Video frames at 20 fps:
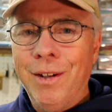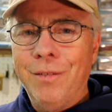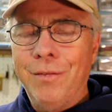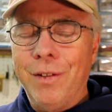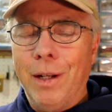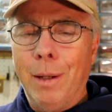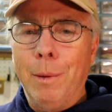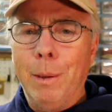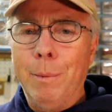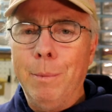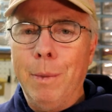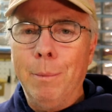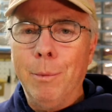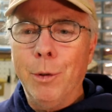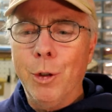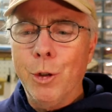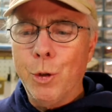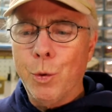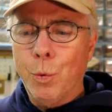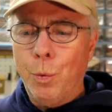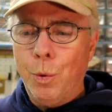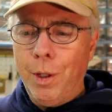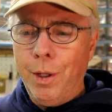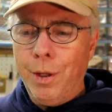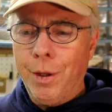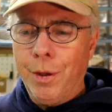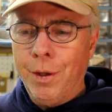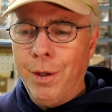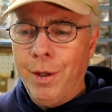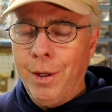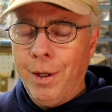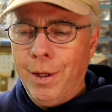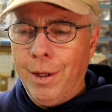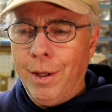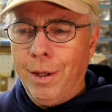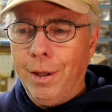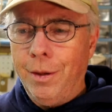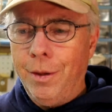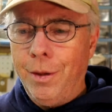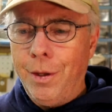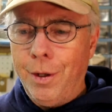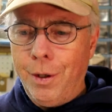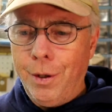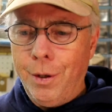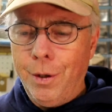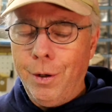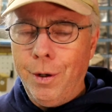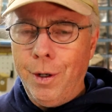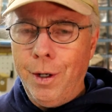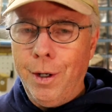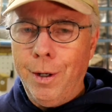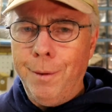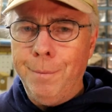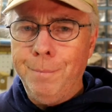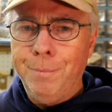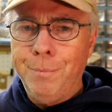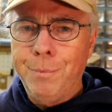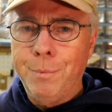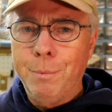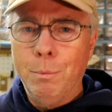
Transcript: family members with their